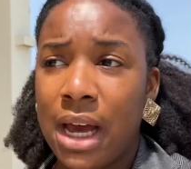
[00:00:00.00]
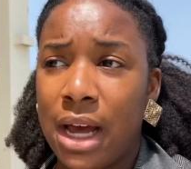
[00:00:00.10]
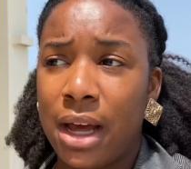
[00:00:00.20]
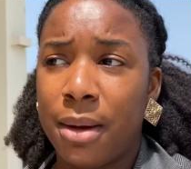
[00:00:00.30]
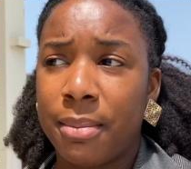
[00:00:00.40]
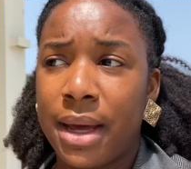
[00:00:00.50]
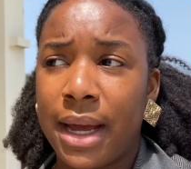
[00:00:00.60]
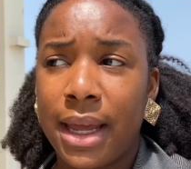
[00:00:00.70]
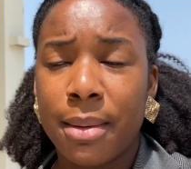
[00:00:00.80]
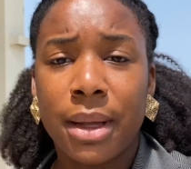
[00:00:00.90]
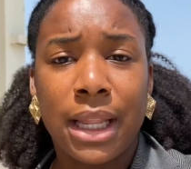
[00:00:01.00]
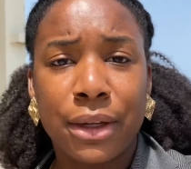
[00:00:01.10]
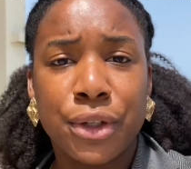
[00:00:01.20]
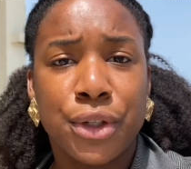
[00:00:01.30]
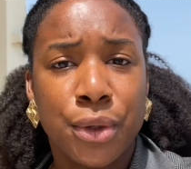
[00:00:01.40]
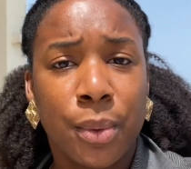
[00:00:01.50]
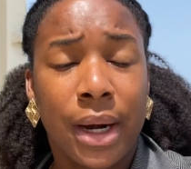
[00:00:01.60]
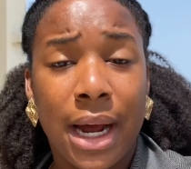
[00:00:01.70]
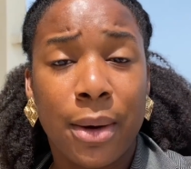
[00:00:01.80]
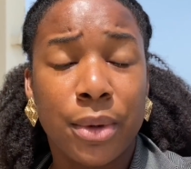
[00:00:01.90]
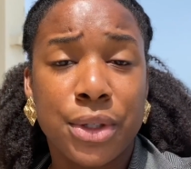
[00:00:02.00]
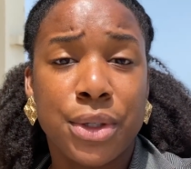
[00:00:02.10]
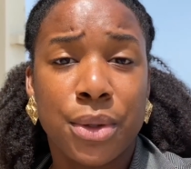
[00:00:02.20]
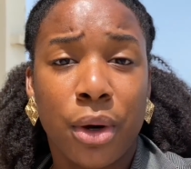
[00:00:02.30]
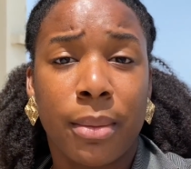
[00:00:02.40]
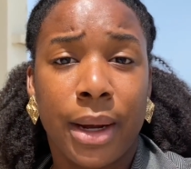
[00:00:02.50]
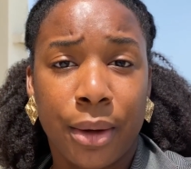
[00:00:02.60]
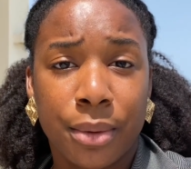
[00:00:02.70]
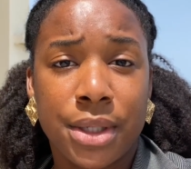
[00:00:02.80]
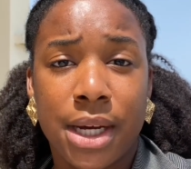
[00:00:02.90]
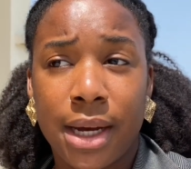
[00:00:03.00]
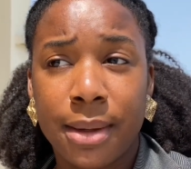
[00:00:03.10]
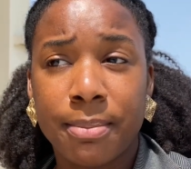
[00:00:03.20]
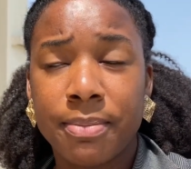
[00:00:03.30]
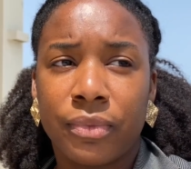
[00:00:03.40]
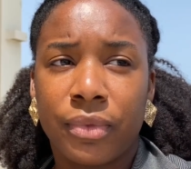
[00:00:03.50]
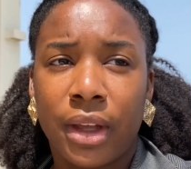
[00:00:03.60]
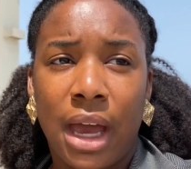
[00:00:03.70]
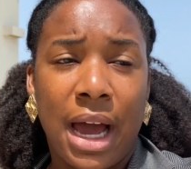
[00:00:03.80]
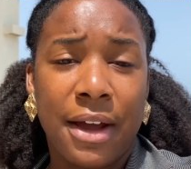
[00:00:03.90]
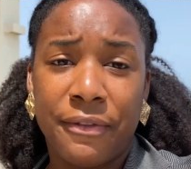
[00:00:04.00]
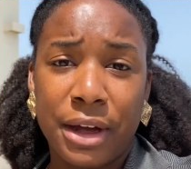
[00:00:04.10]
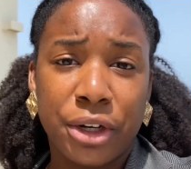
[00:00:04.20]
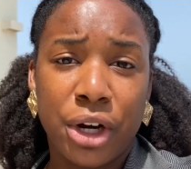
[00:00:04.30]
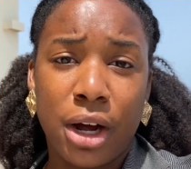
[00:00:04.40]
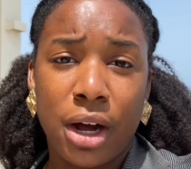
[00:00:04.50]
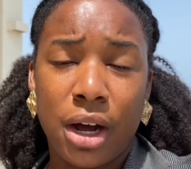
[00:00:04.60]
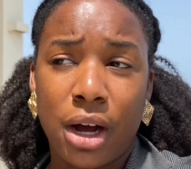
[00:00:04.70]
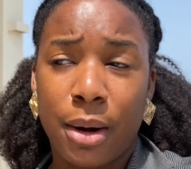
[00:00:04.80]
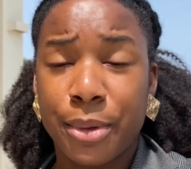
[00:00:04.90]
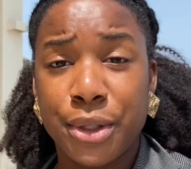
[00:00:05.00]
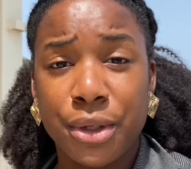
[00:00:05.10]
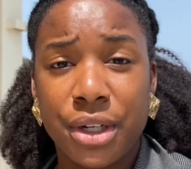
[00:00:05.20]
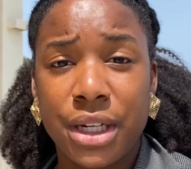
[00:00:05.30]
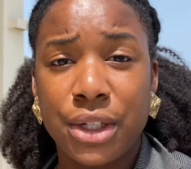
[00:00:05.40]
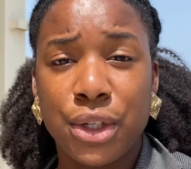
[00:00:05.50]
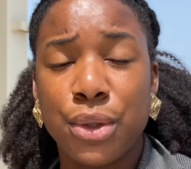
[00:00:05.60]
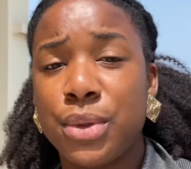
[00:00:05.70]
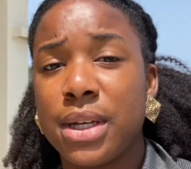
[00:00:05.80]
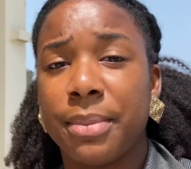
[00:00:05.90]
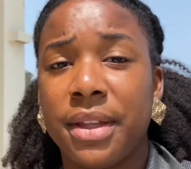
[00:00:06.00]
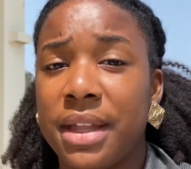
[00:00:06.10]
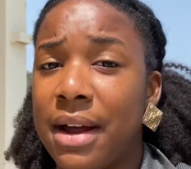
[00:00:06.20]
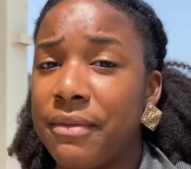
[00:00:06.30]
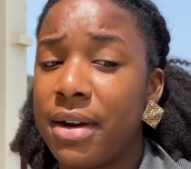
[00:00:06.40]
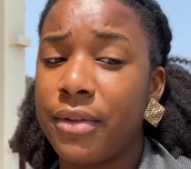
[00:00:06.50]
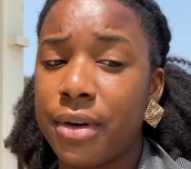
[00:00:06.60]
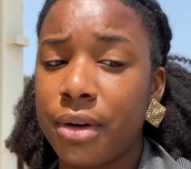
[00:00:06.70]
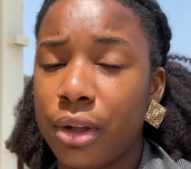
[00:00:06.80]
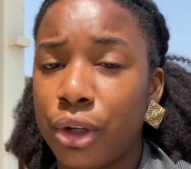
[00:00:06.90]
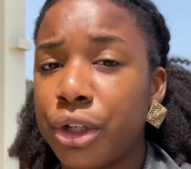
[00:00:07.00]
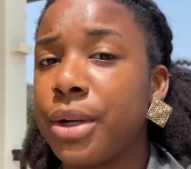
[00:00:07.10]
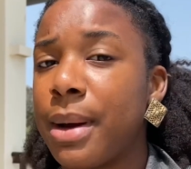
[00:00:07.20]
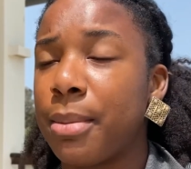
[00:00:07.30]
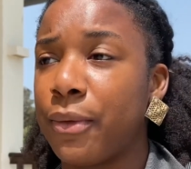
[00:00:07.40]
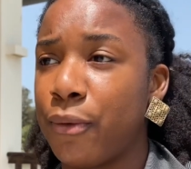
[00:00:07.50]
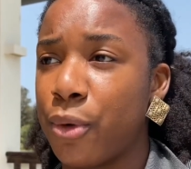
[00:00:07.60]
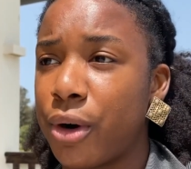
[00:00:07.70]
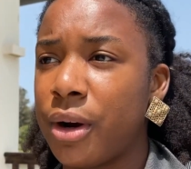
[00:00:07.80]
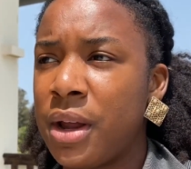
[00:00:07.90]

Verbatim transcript: Um, I am allowed to do what I want to do on my own time. I found an opportunity to do something that I've never learned about before,